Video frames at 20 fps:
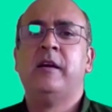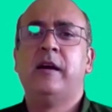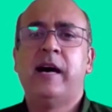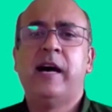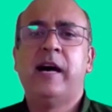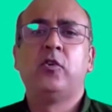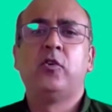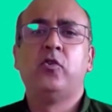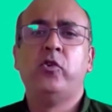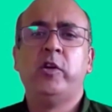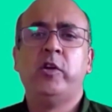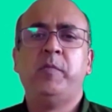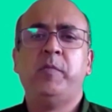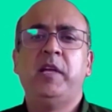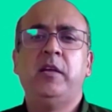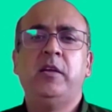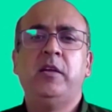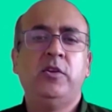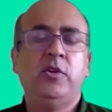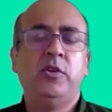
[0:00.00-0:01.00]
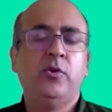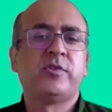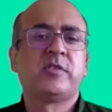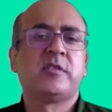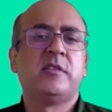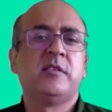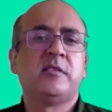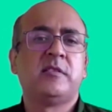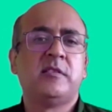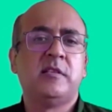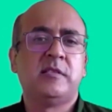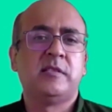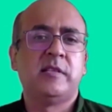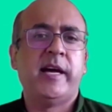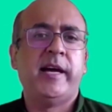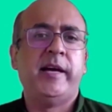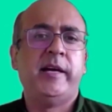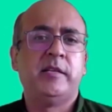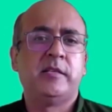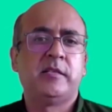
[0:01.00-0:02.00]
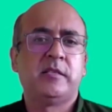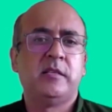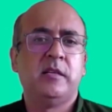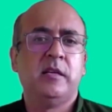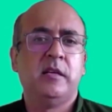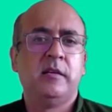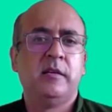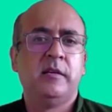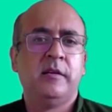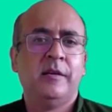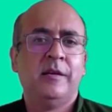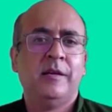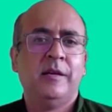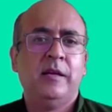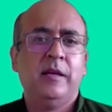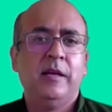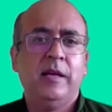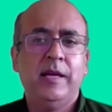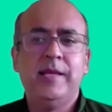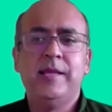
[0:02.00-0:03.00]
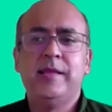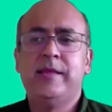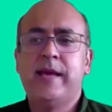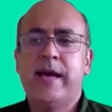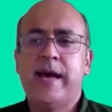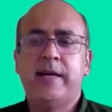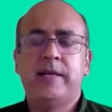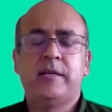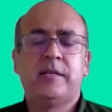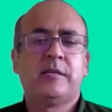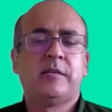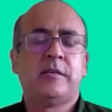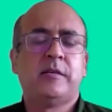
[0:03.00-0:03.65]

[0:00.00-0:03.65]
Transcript: are going to be useless desires in that